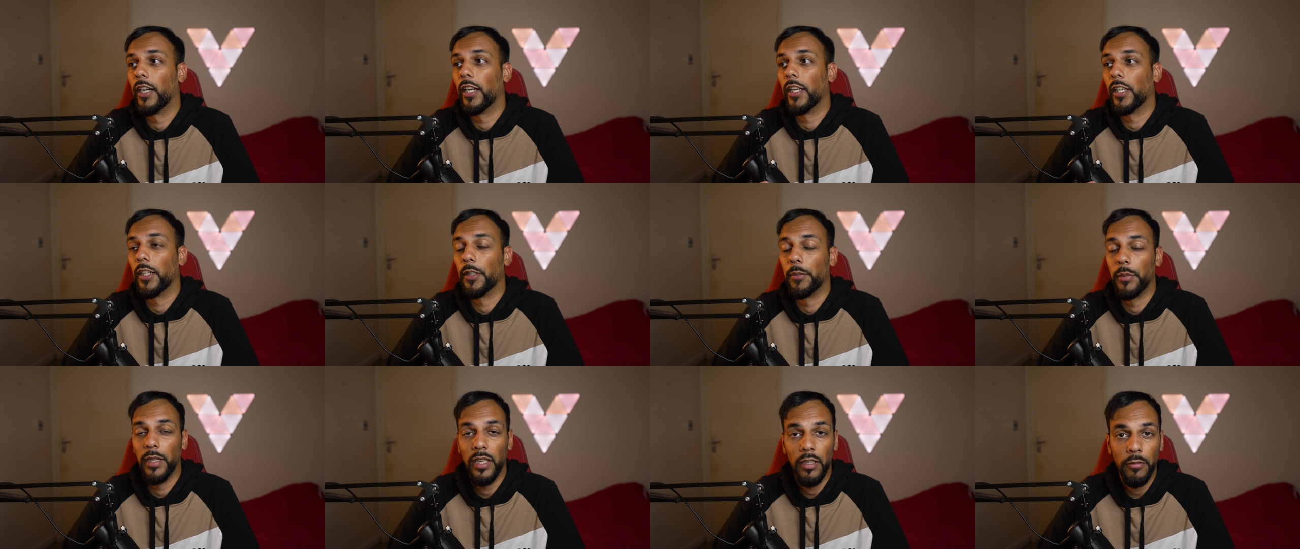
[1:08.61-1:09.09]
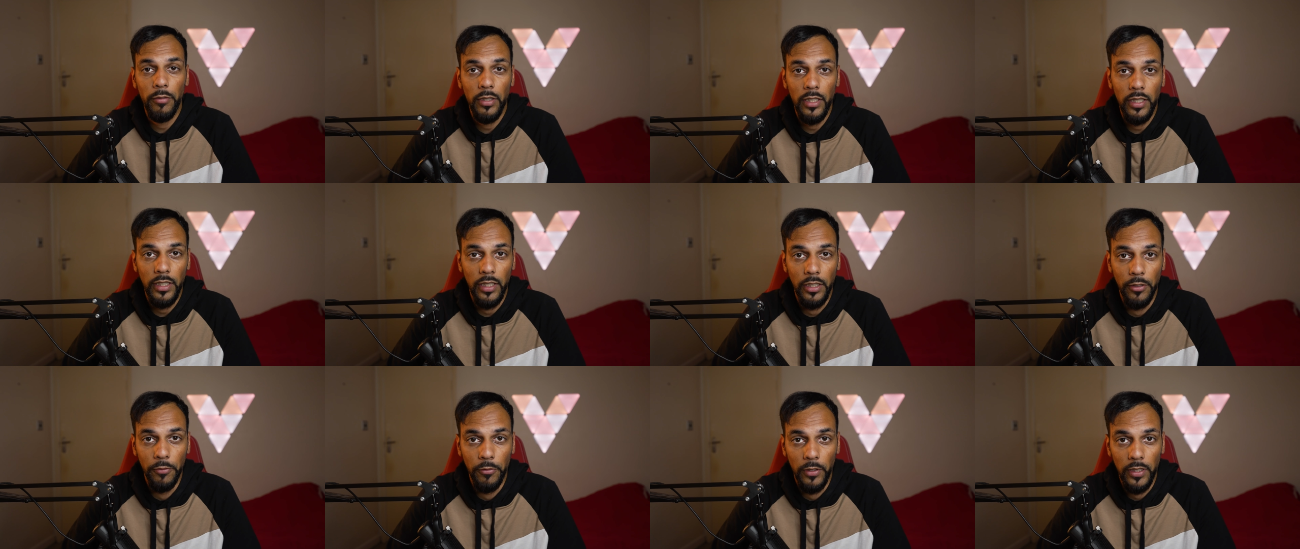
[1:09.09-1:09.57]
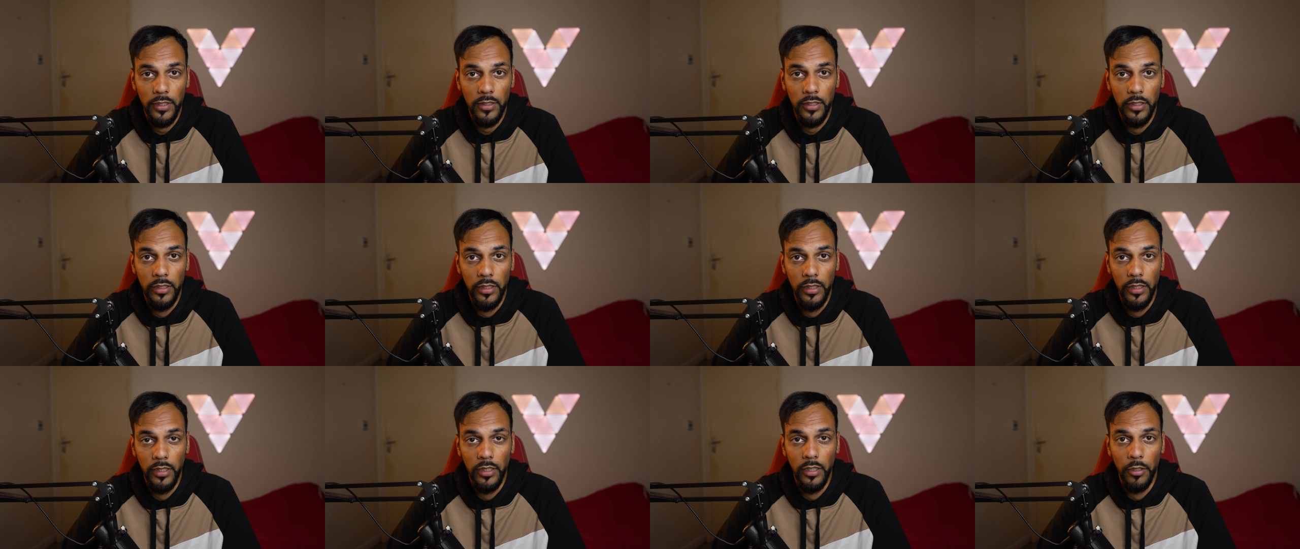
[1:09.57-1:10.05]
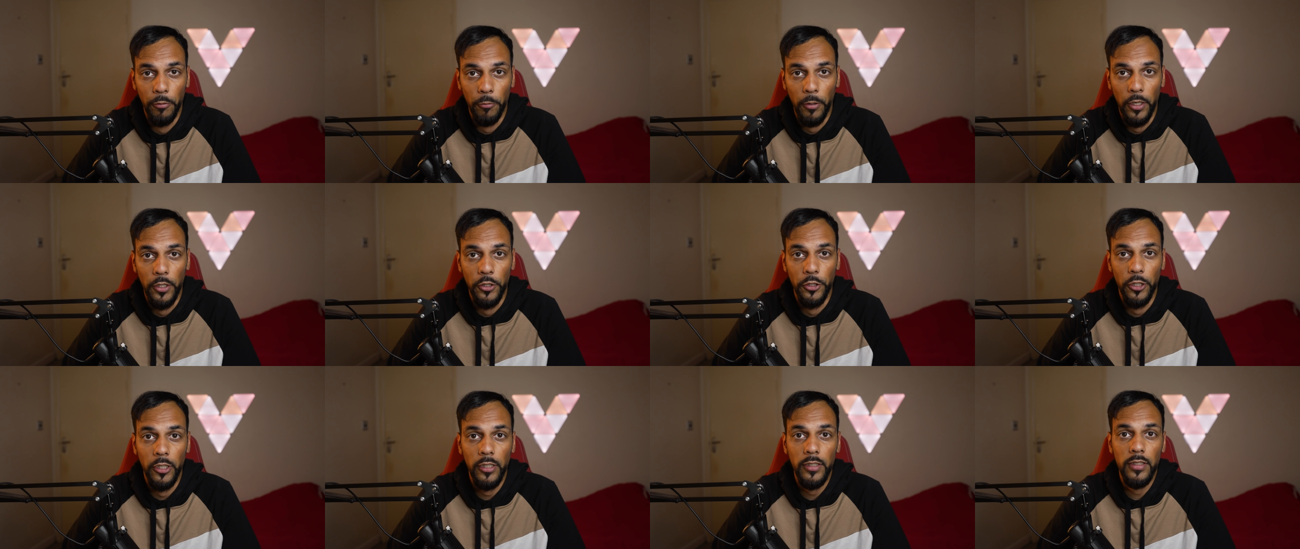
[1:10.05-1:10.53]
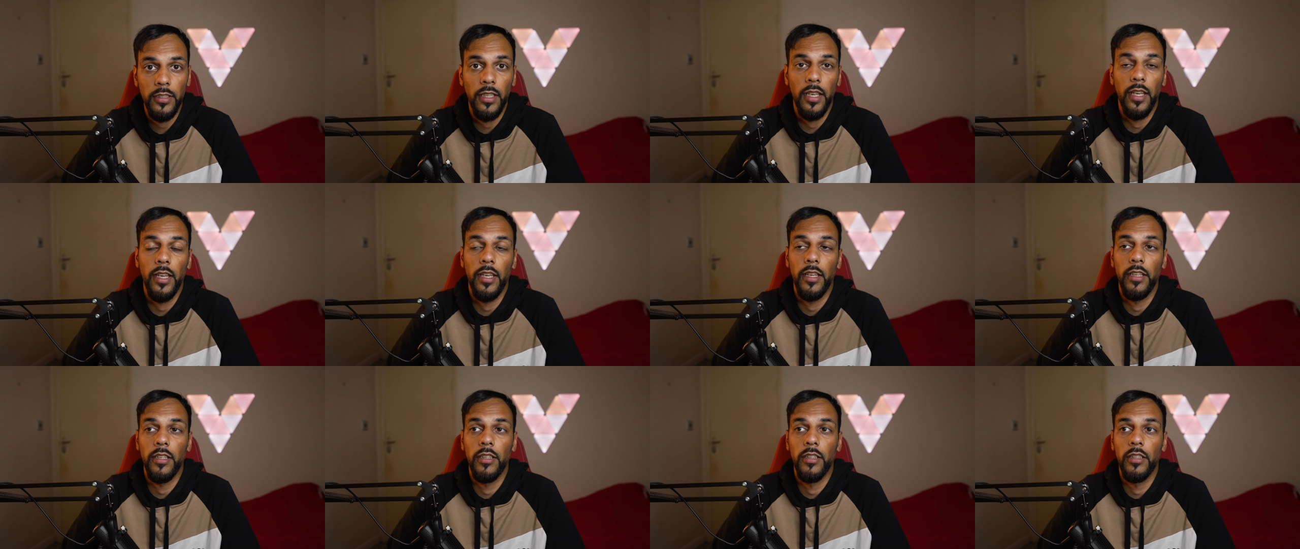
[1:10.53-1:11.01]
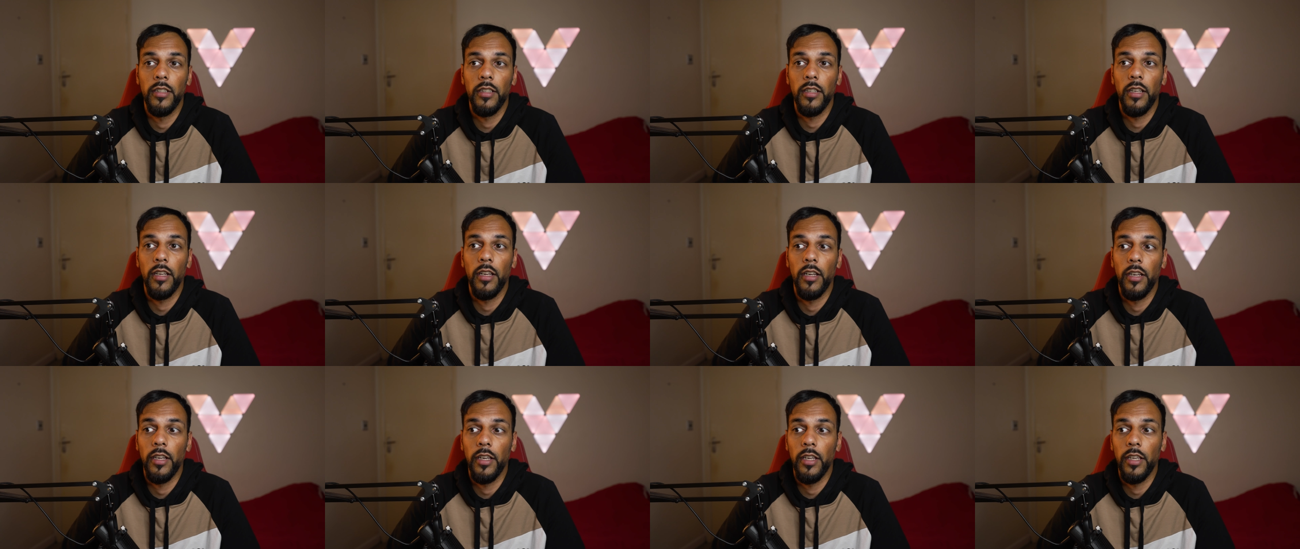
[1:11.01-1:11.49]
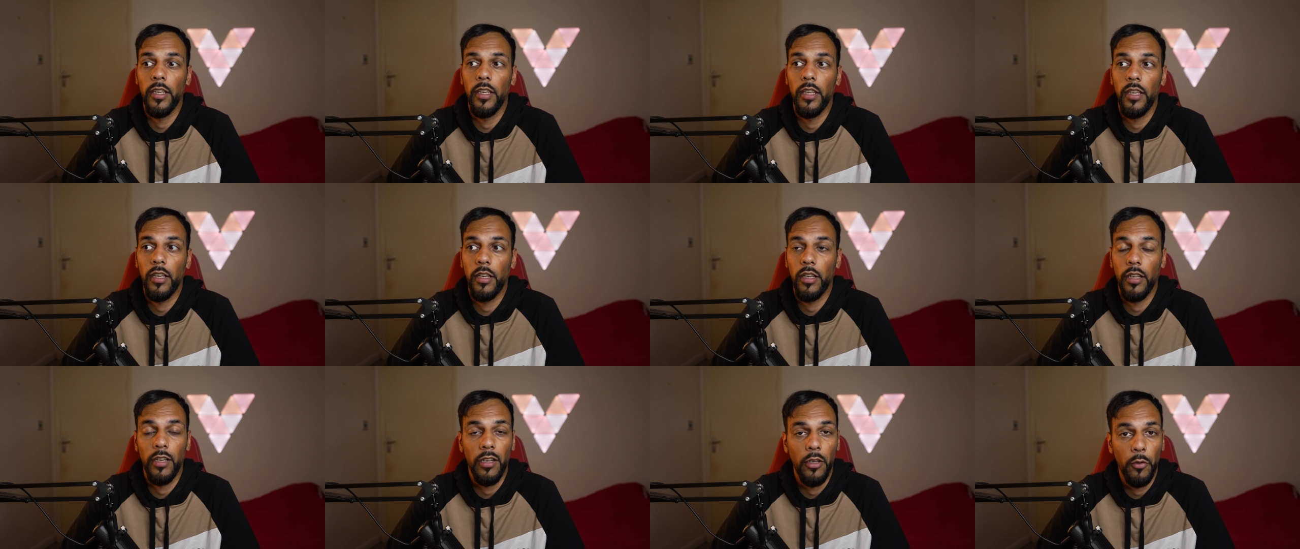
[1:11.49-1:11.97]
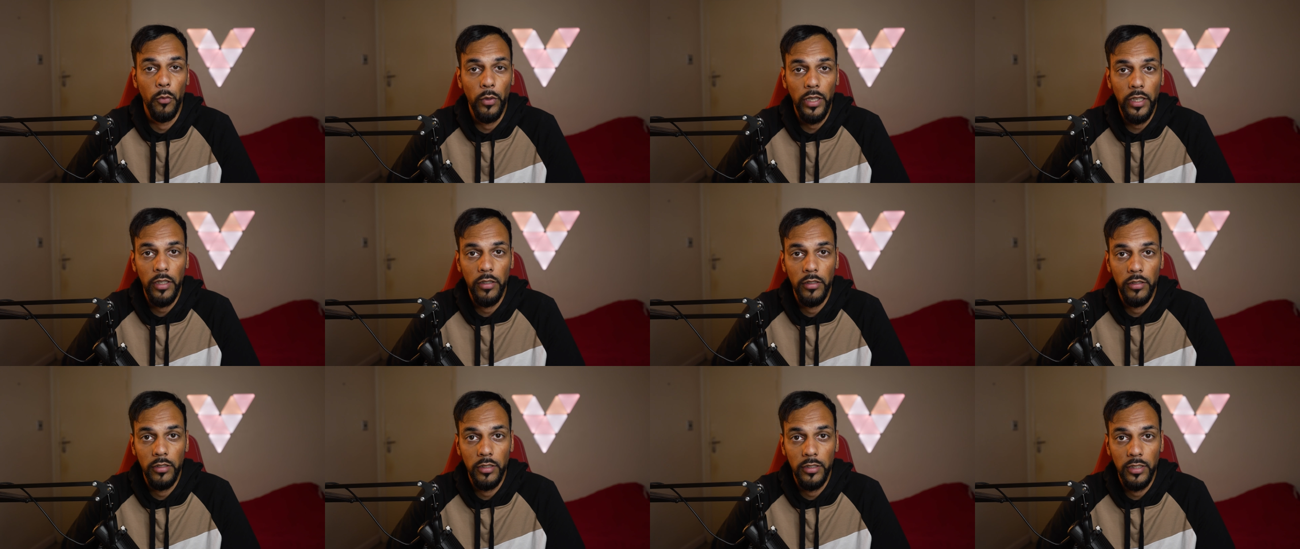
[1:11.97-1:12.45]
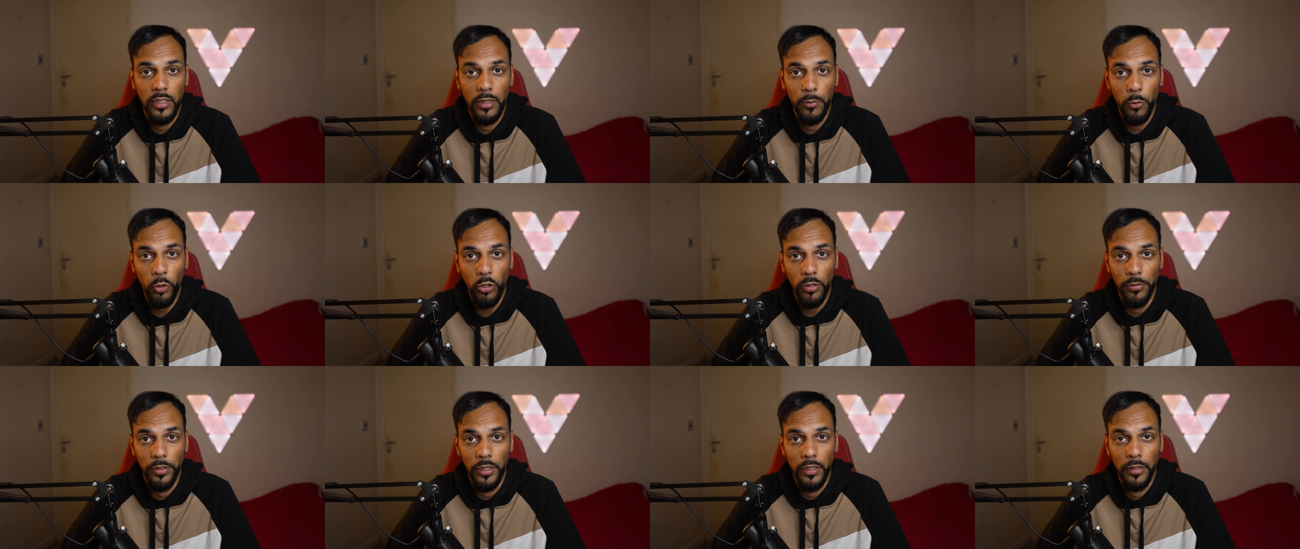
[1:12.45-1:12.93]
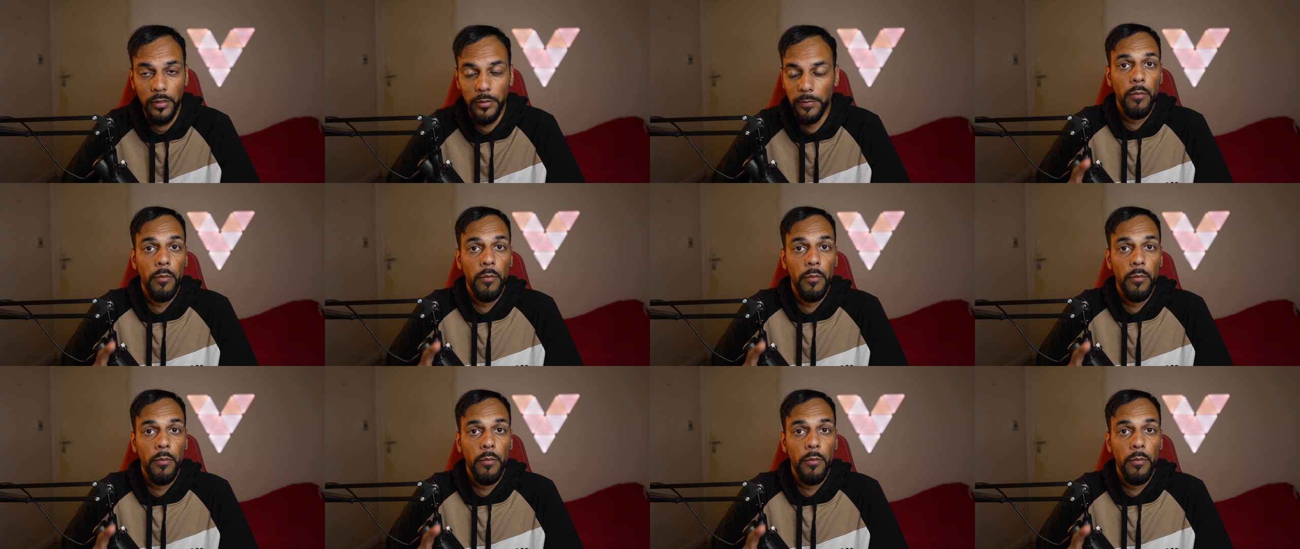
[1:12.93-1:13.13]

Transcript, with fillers: I am heavily invested in the franchise and I cannot wait to see more of it.